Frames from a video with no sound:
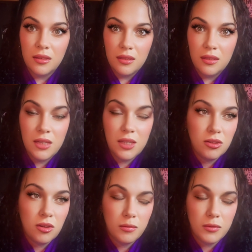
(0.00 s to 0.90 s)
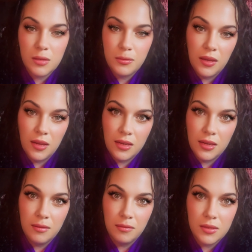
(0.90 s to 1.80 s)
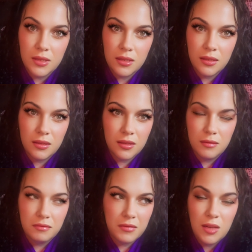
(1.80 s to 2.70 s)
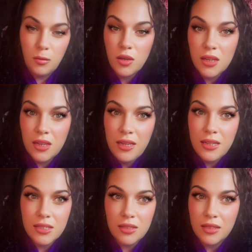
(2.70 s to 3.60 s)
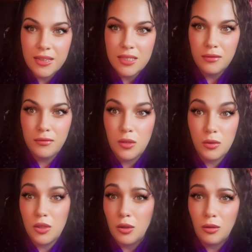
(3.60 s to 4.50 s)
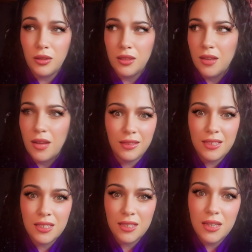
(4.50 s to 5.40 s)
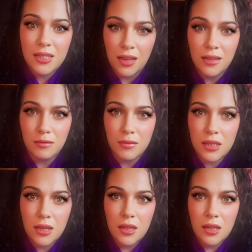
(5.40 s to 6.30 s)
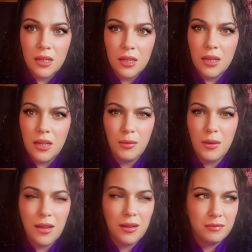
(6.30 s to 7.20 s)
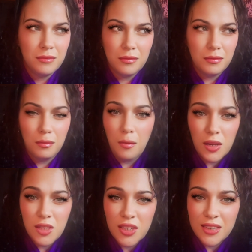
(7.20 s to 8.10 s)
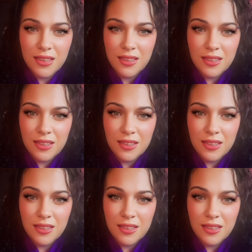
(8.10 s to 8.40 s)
He stopped speaking names. He wouldn't eat unless the food was salted at least 3 times. He began muttering